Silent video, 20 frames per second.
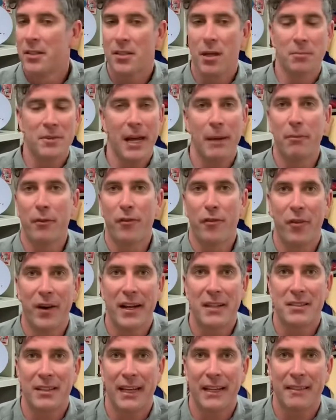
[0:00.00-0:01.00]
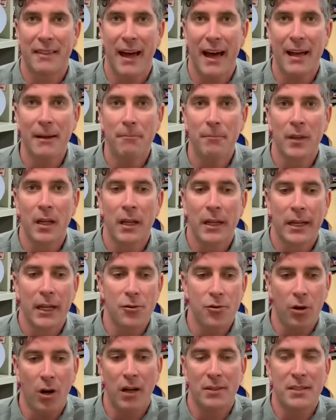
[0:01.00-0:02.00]
Some type of phrase like that
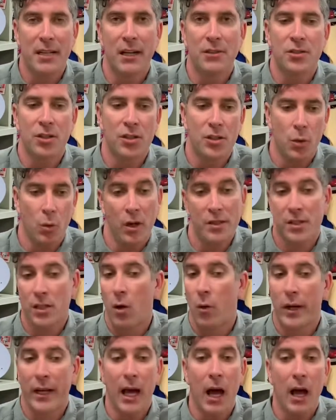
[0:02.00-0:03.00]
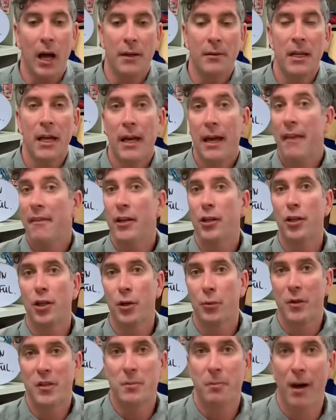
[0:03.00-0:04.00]
can draw attention to what's going on, and then you
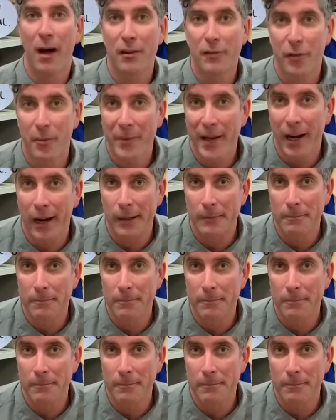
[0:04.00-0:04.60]
can respond from there.